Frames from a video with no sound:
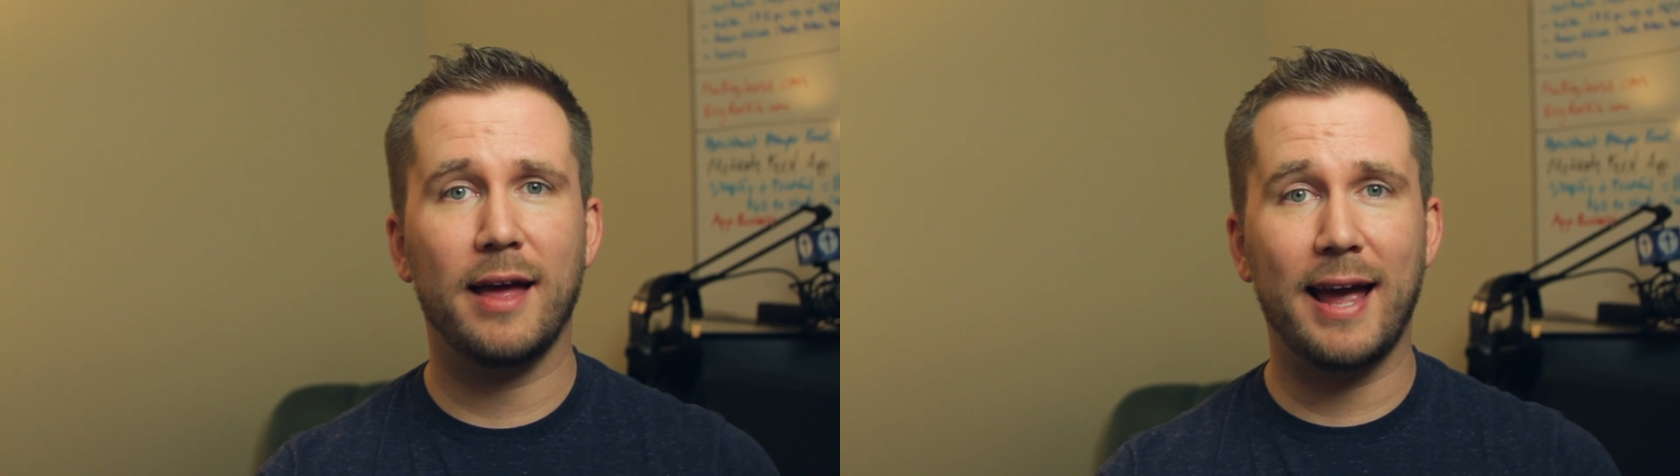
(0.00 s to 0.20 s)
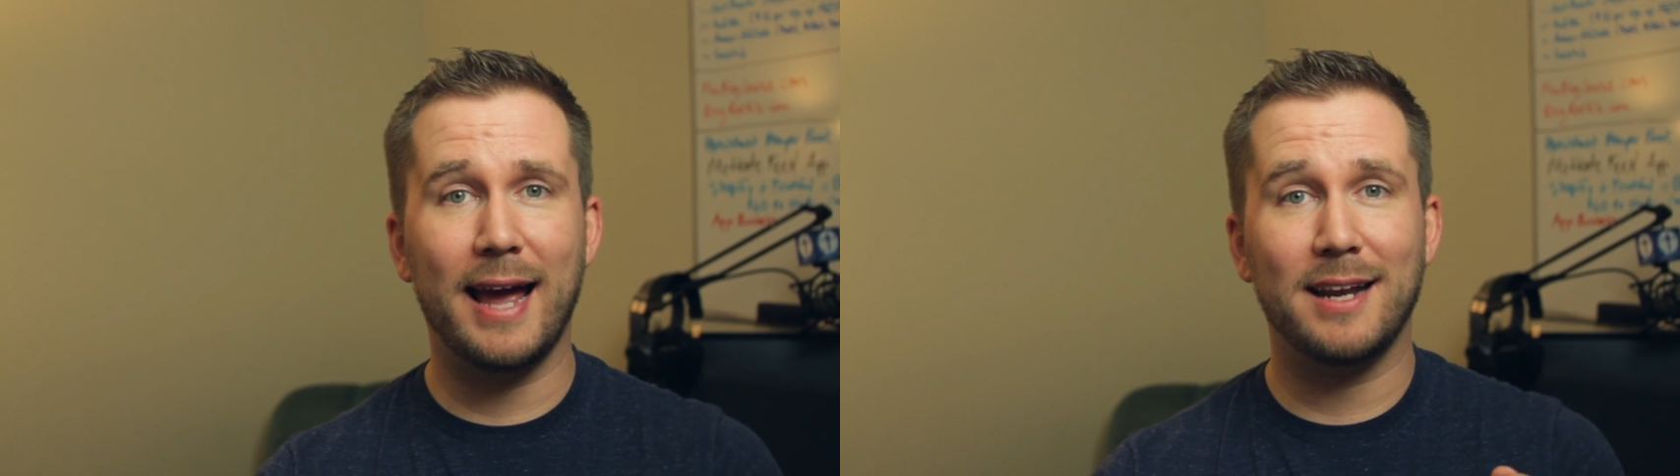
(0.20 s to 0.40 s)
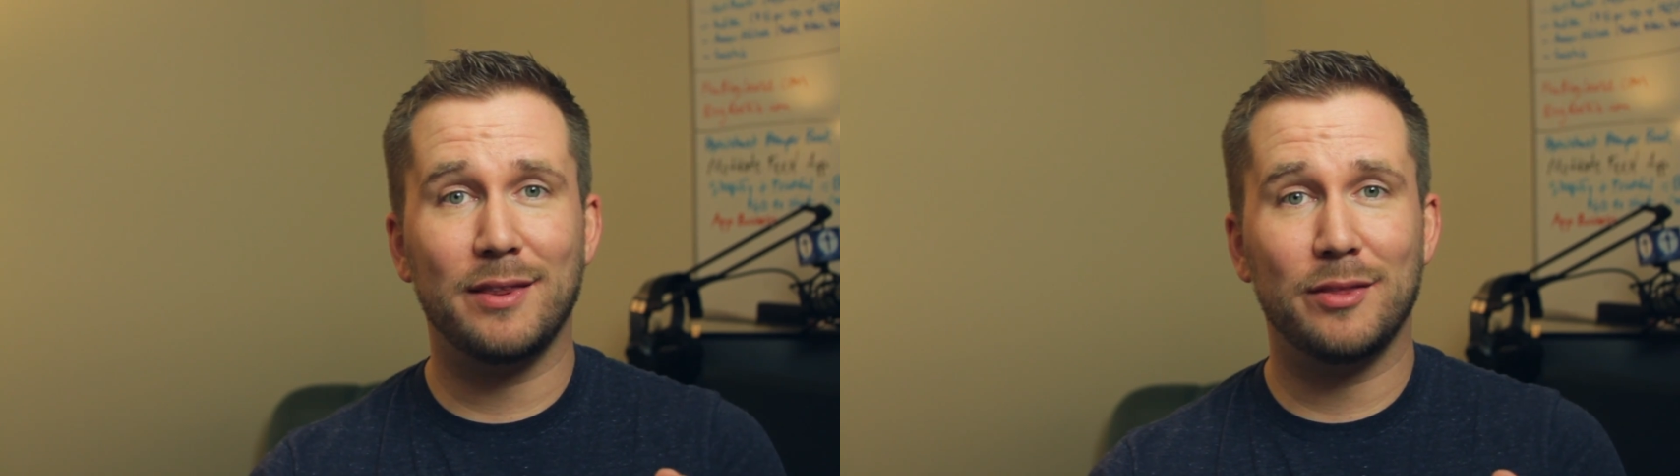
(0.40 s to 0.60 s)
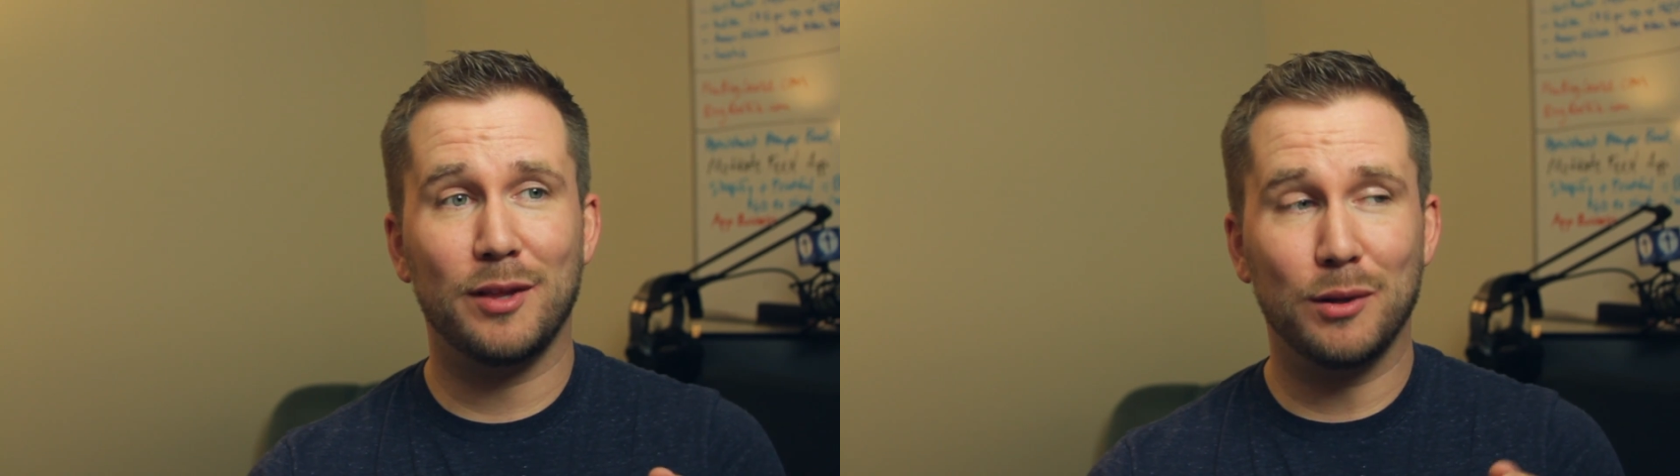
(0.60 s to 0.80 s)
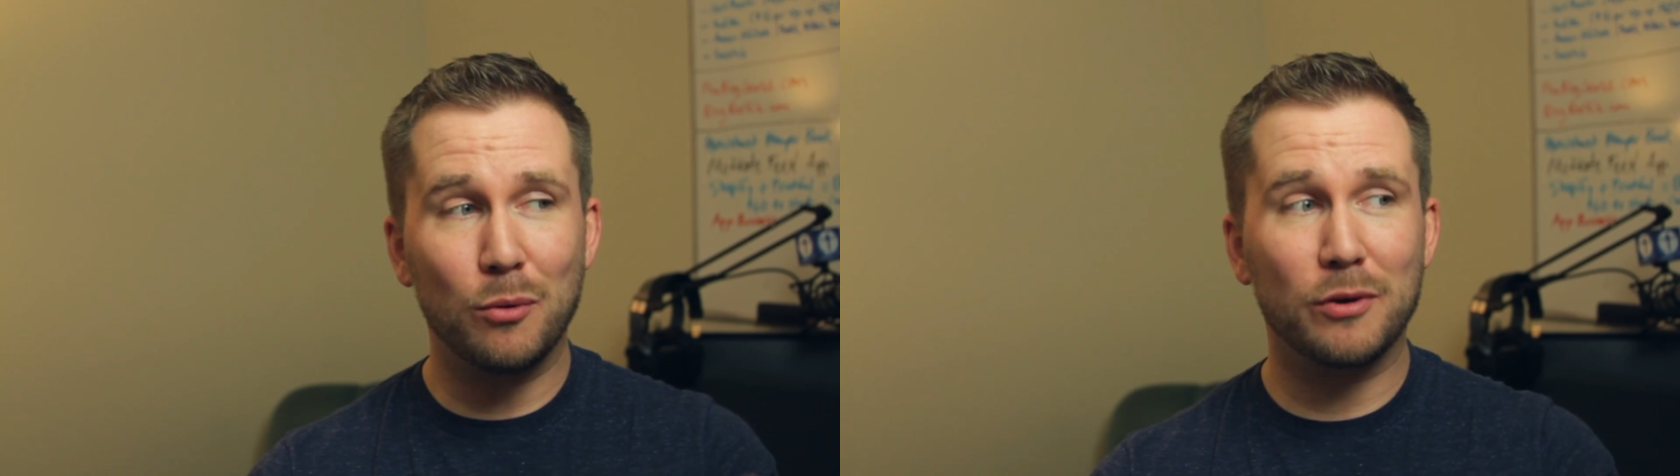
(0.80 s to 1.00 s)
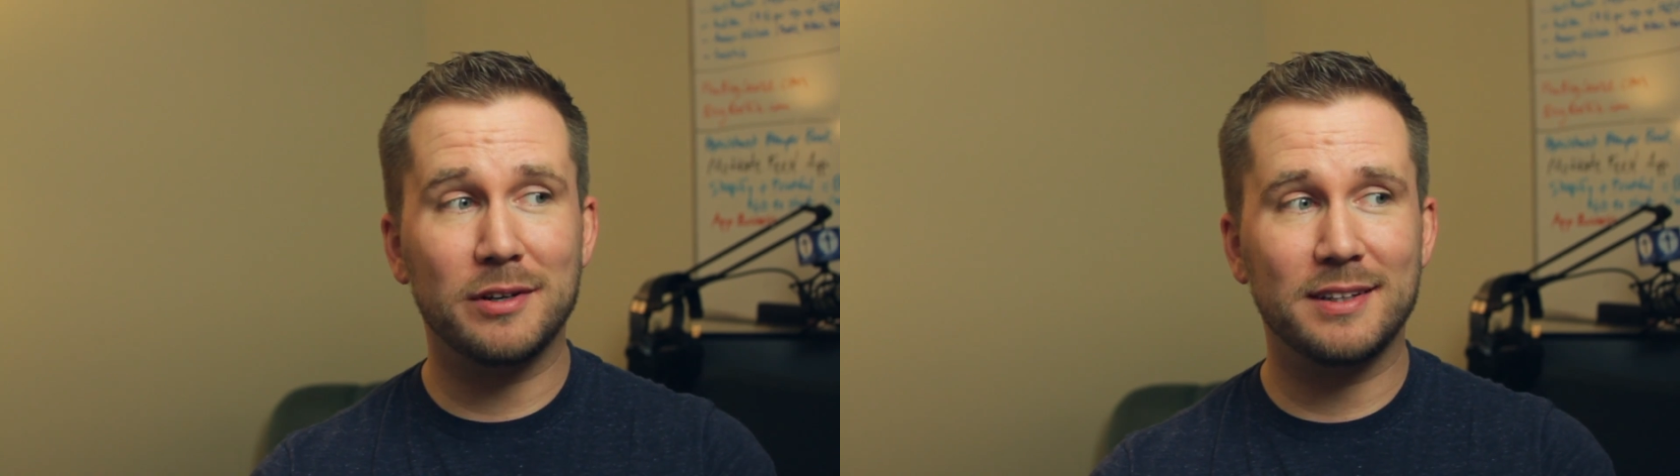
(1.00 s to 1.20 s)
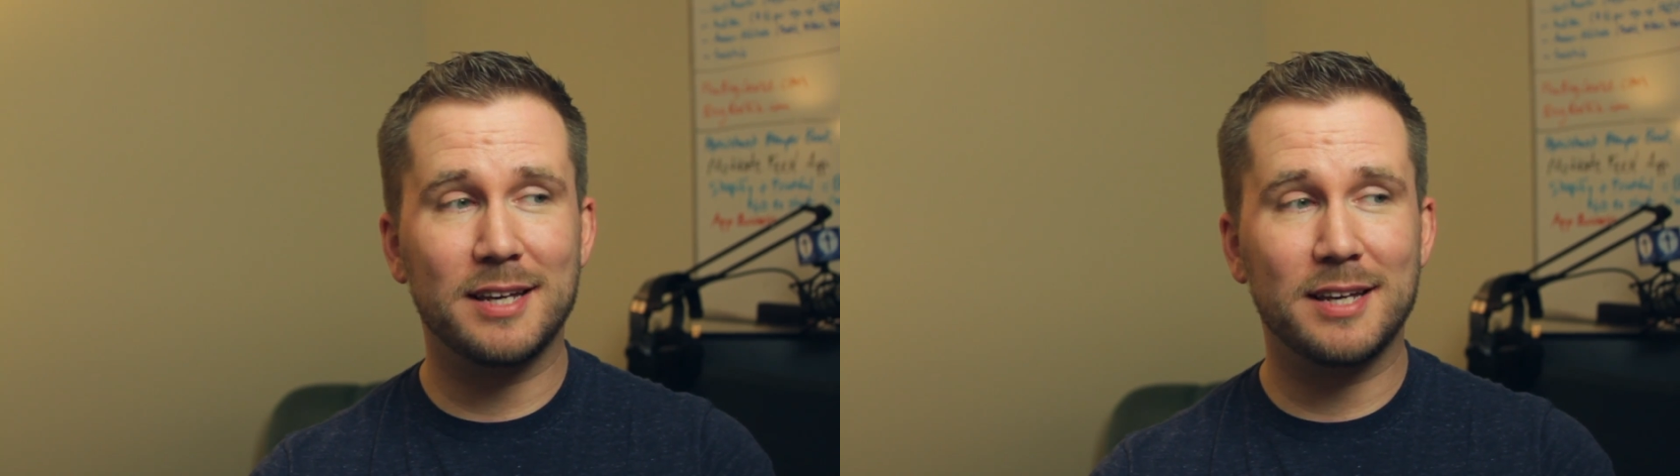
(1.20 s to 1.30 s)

And the Lord